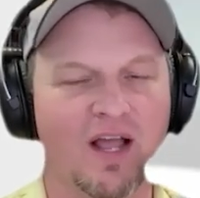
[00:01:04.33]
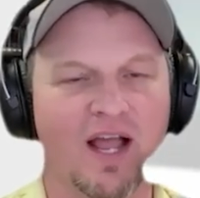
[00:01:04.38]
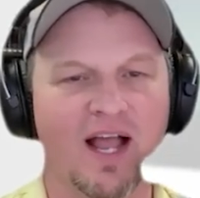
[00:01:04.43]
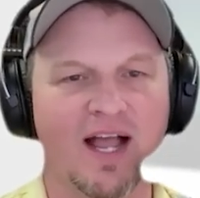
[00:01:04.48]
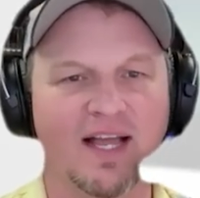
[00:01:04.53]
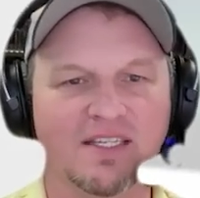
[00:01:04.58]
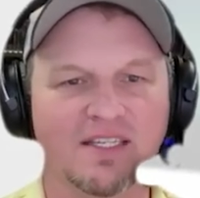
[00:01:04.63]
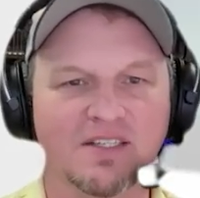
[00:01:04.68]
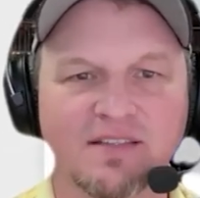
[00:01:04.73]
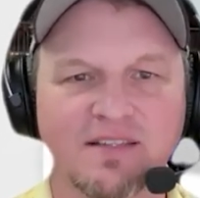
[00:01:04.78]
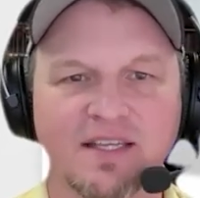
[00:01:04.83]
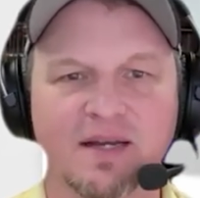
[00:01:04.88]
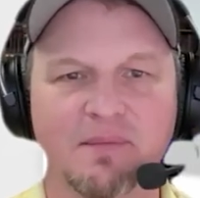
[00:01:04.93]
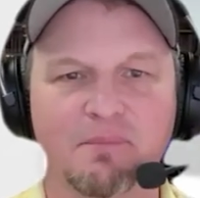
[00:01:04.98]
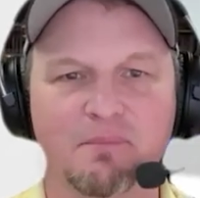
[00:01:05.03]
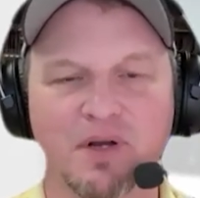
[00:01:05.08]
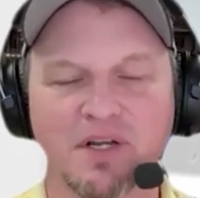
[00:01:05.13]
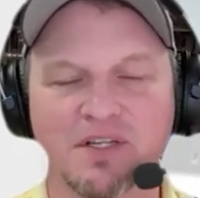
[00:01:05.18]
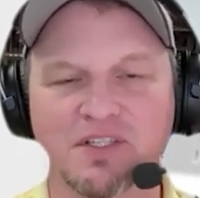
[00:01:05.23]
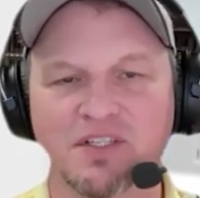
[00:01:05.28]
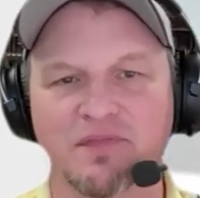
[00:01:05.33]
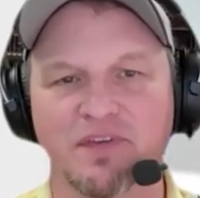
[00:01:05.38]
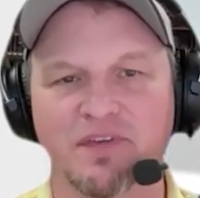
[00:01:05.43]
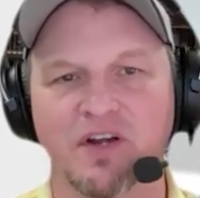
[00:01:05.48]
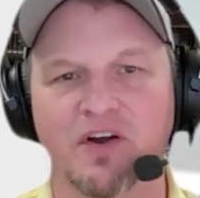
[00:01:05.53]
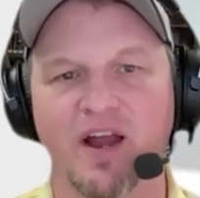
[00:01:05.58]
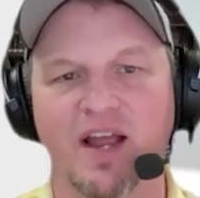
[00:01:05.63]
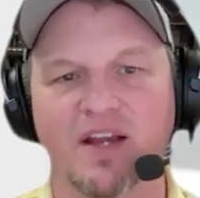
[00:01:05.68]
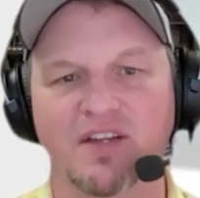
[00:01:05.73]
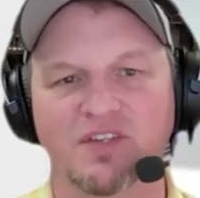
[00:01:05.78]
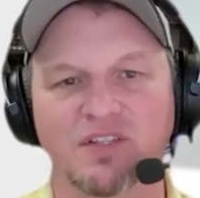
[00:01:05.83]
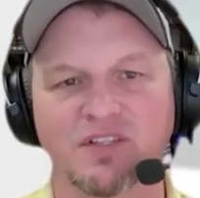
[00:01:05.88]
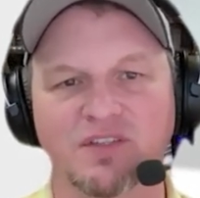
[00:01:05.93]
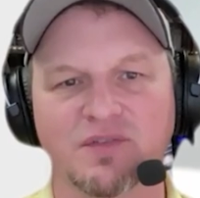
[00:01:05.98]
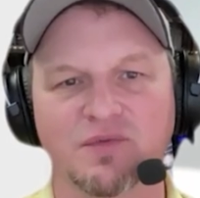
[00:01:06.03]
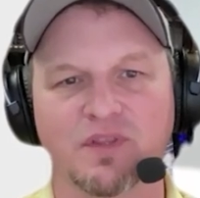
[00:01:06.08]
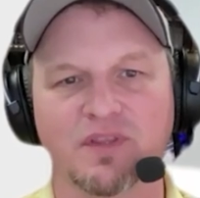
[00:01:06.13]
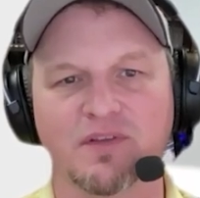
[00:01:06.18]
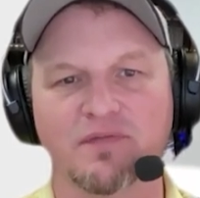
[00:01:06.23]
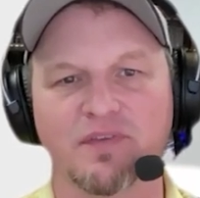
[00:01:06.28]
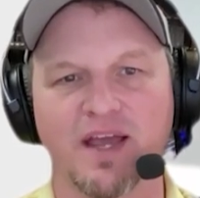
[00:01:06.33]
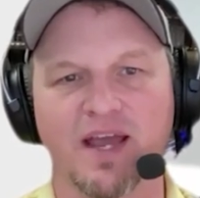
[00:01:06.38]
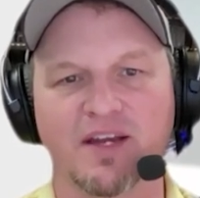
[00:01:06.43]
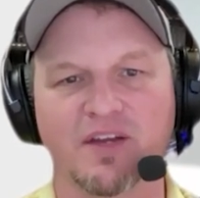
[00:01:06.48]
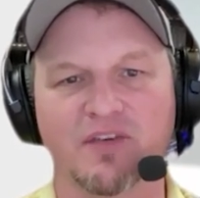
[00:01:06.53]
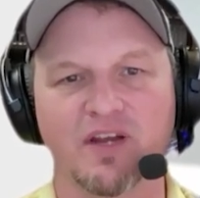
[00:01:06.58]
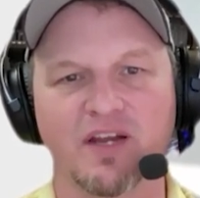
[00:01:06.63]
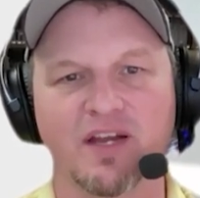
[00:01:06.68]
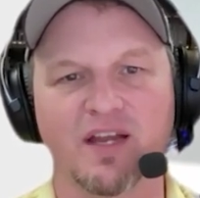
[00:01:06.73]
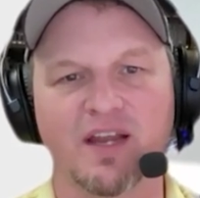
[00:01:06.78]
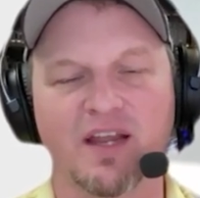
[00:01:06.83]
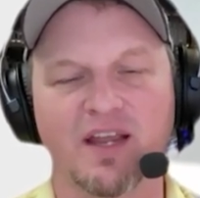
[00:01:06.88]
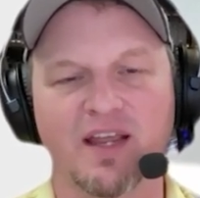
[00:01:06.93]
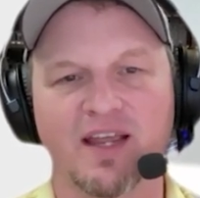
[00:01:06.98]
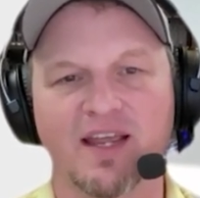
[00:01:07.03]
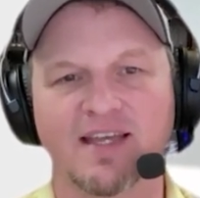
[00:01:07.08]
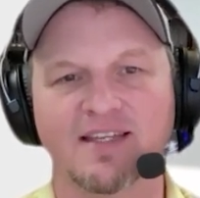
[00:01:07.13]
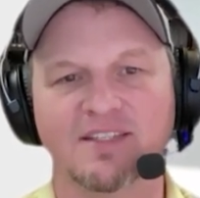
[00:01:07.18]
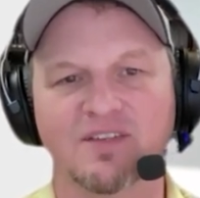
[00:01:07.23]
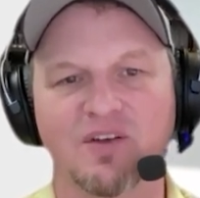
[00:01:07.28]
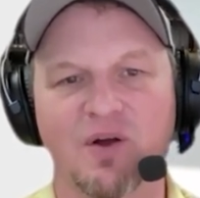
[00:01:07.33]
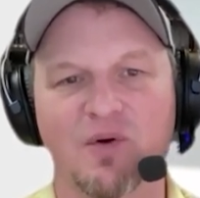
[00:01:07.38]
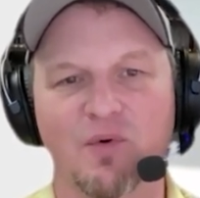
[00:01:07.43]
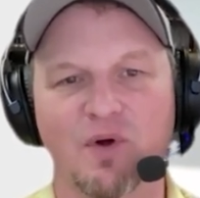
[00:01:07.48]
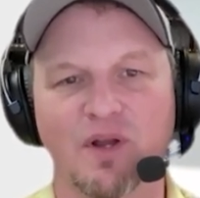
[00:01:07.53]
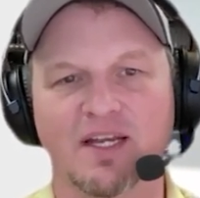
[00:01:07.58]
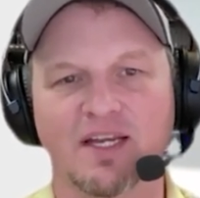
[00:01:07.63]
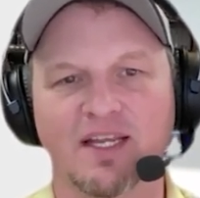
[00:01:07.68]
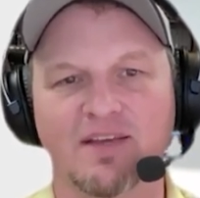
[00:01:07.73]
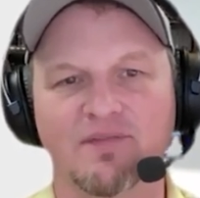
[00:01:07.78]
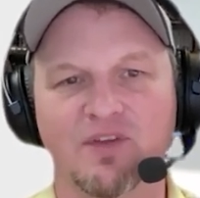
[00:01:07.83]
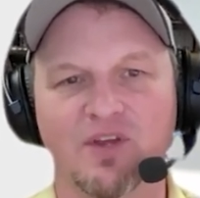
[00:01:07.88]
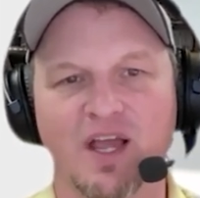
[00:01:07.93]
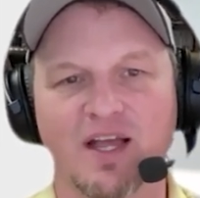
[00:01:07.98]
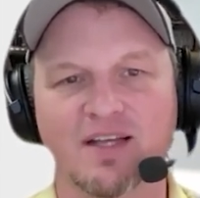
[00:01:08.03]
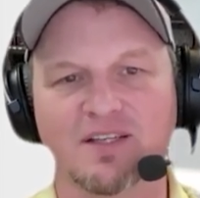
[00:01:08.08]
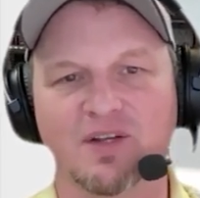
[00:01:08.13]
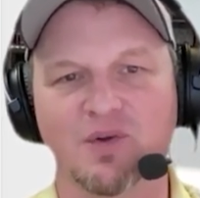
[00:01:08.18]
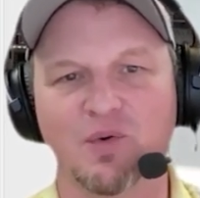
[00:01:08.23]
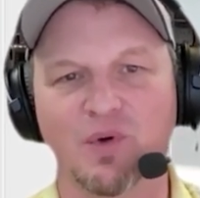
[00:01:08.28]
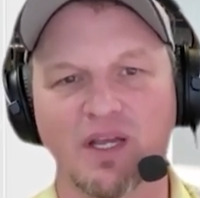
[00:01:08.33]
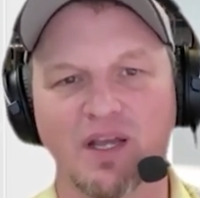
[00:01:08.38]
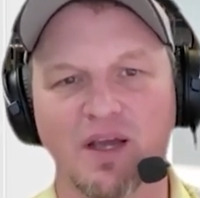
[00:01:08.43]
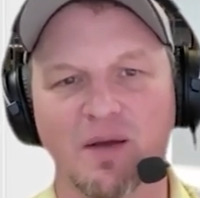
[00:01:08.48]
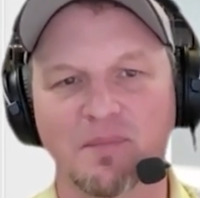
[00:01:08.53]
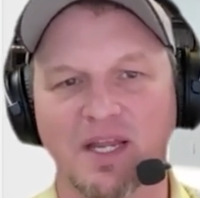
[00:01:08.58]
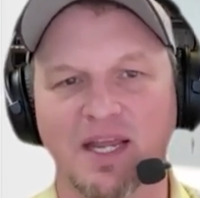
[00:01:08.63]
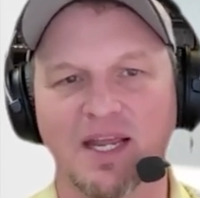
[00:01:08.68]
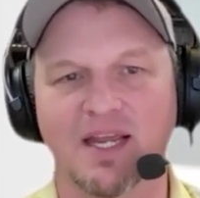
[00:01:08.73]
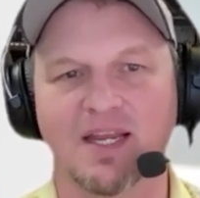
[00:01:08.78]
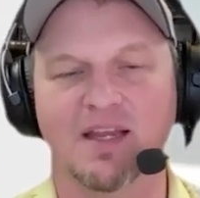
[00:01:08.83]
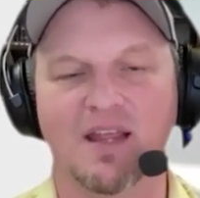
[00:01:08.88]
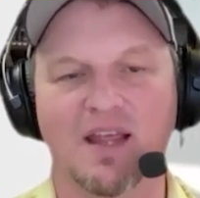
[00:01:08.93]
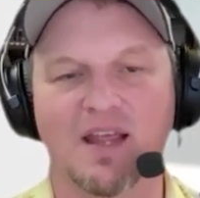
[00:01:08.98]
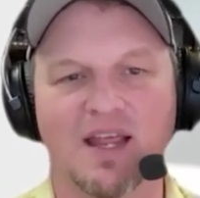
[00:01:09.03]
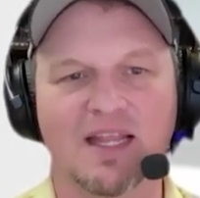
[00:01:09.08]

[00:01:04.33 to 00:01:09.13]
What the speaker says: I just did a bunch of interactions with the factory, and so I wanted to give you guys a quick update.